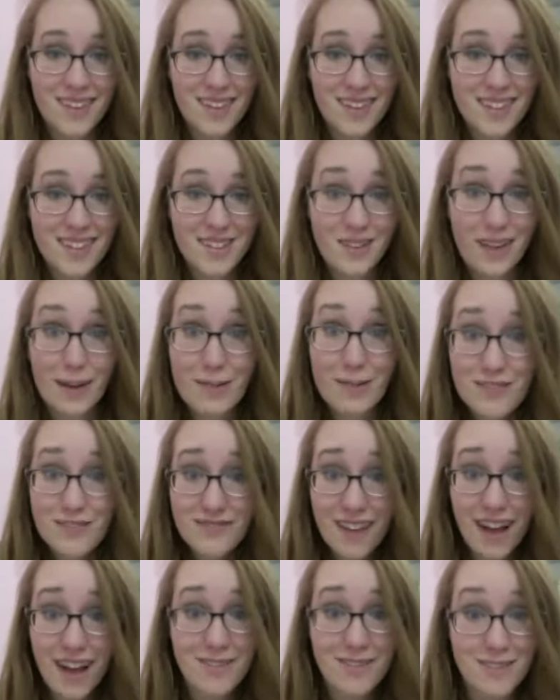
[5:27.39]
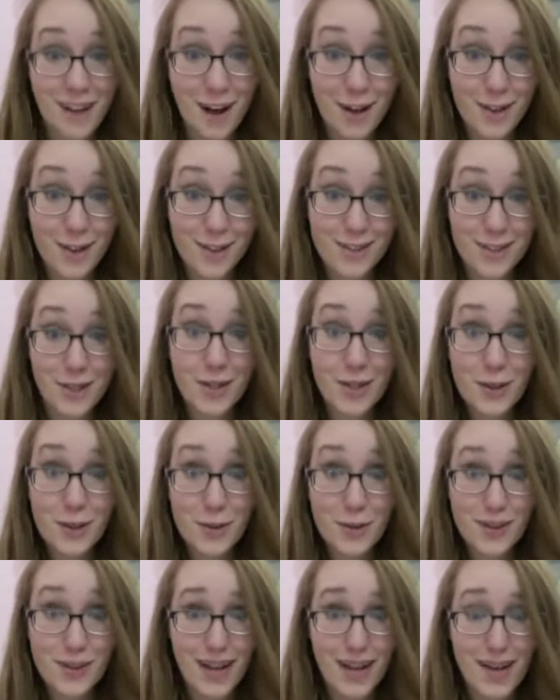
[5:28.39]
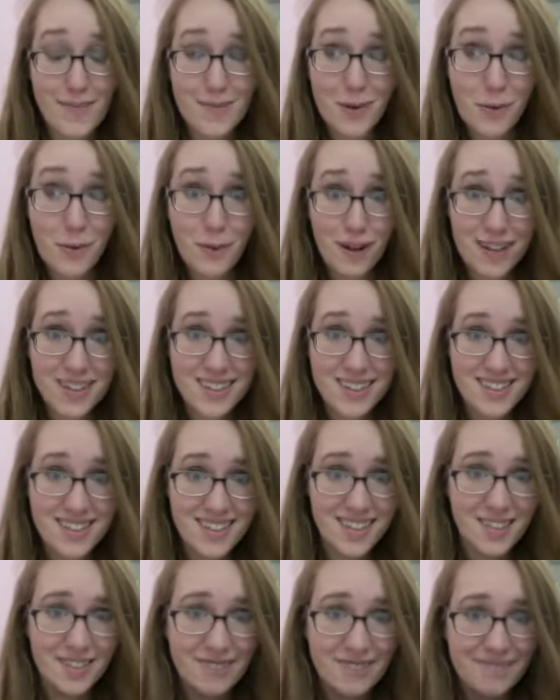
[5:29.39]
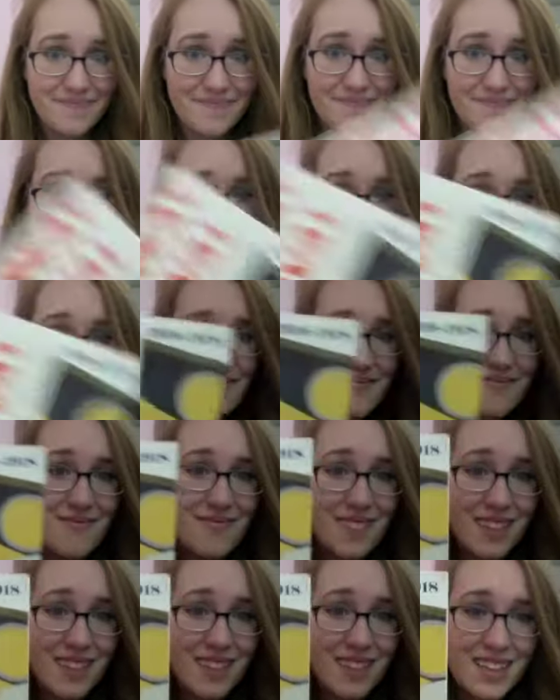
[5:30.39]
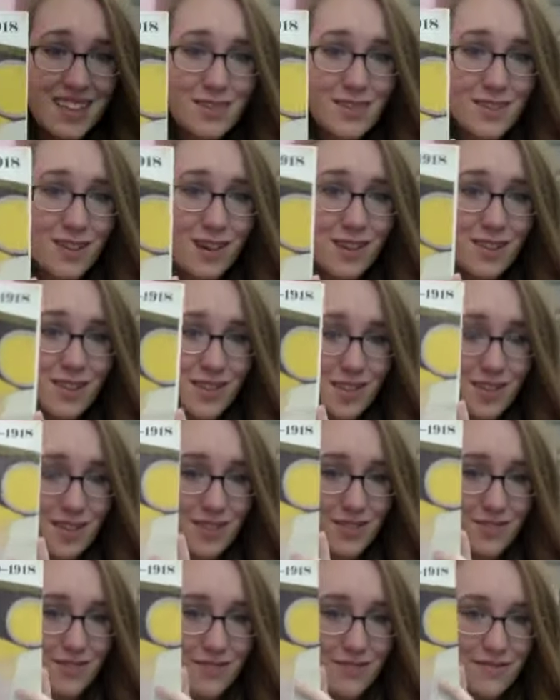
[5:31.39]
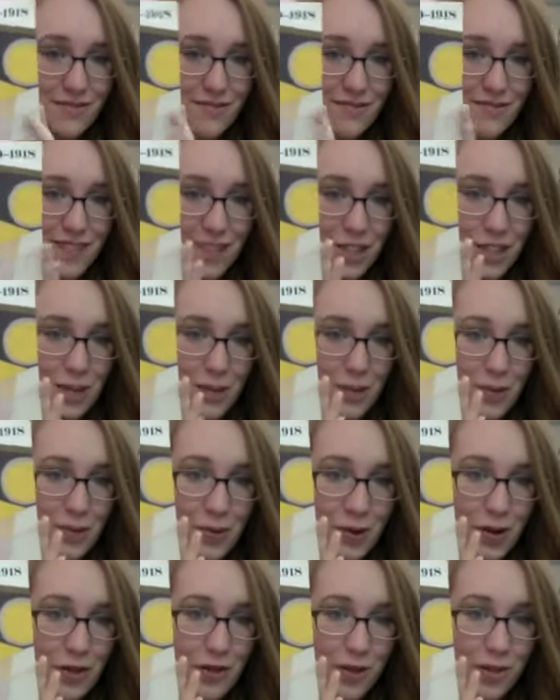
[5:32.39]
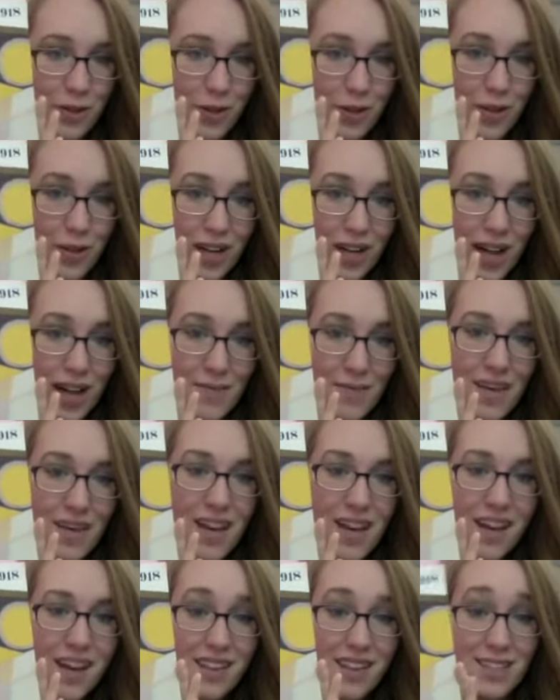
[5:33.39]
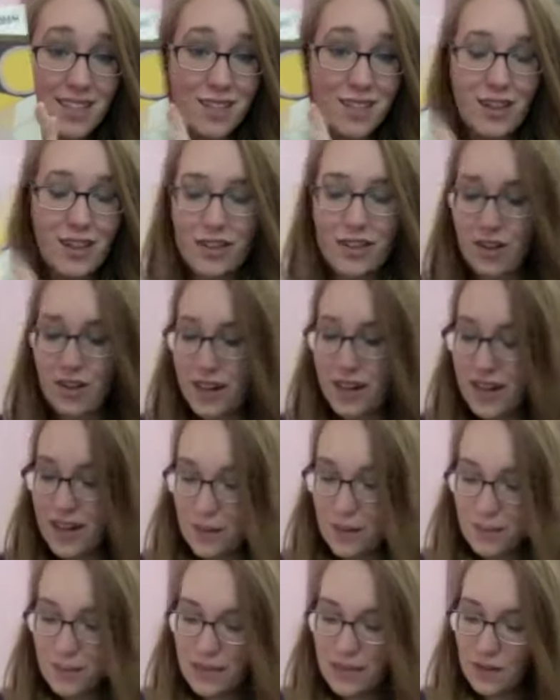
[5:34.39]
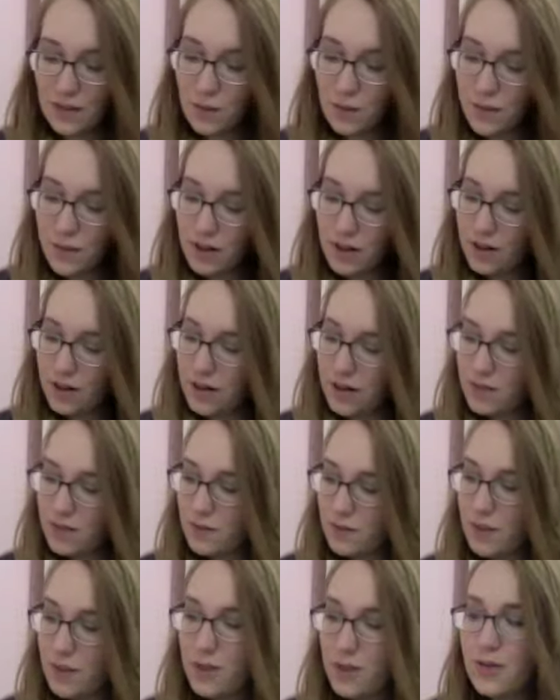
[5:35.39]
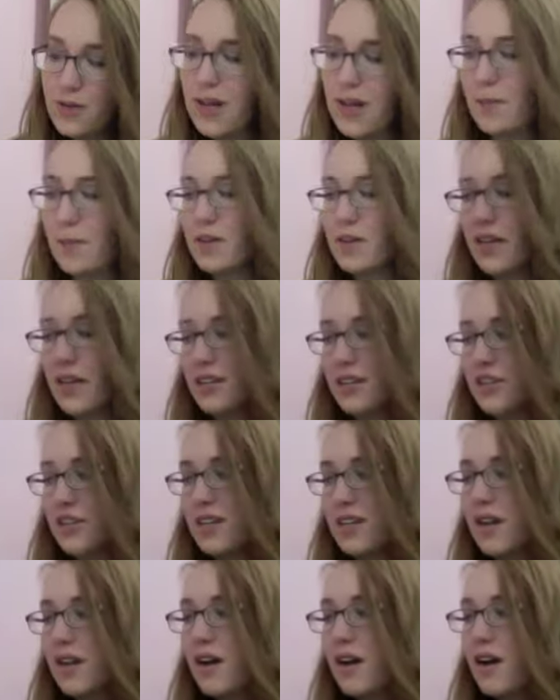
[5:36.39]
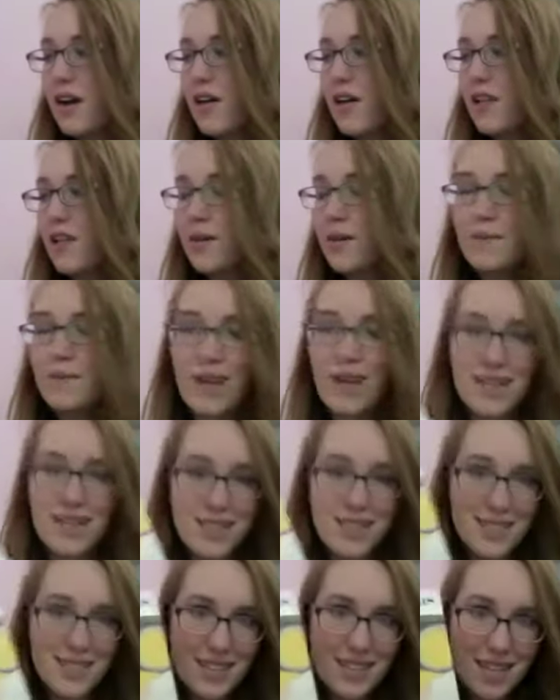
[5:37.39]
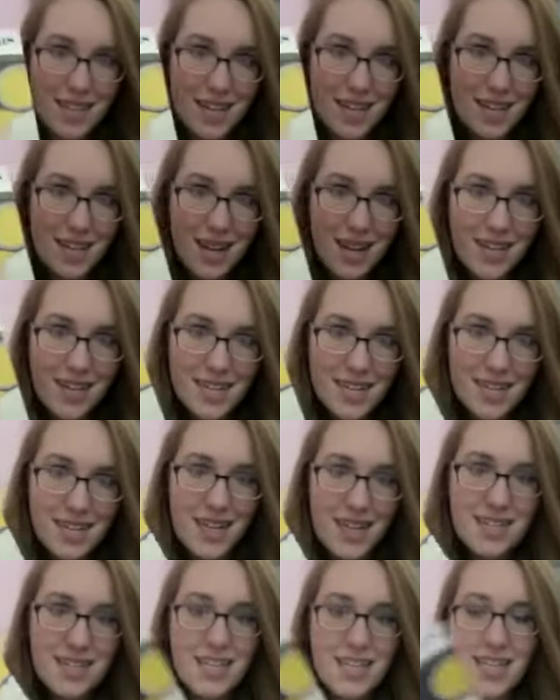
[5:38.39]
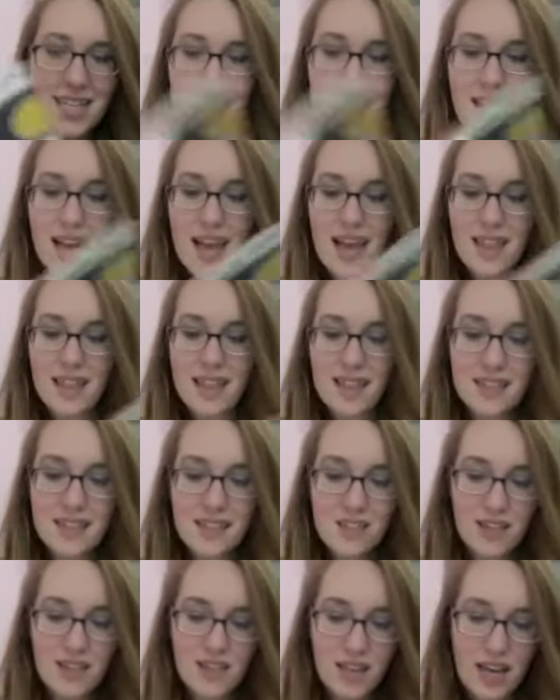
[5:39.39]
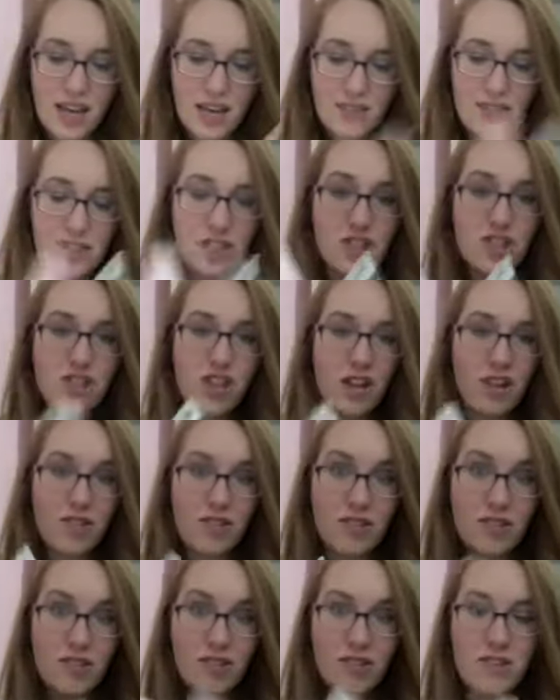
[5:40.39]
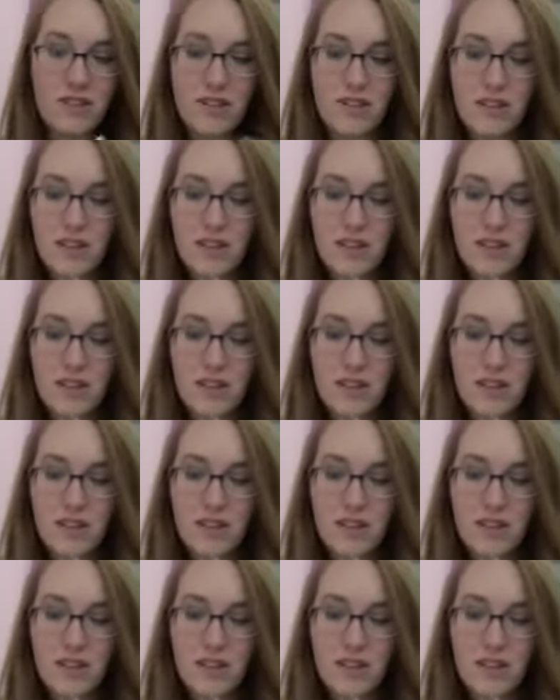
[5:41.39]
So that was $5 at the Guggenheim. What a steal. This was also a cheap book from the Guggenheim. This is called The Great Upheaval, Modern Art from the Guggenheim Collection from 1910 1918. And this is just kind of a general,